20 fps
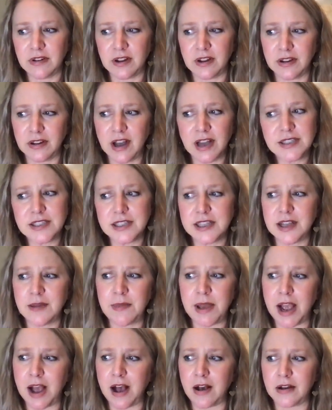cussing them
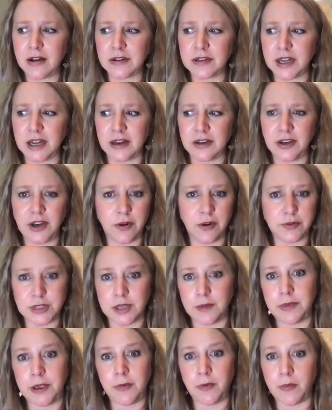out and you know some
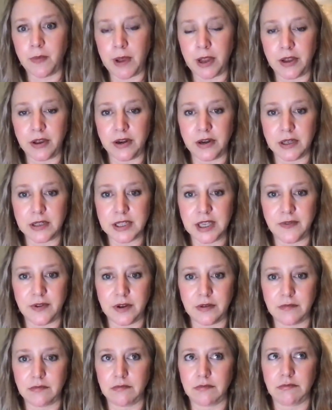people my goodness
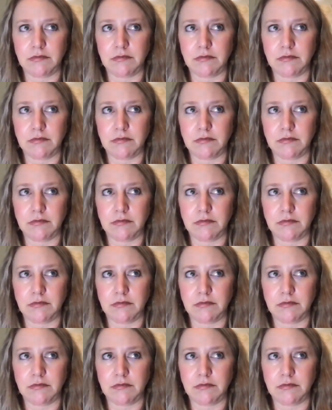even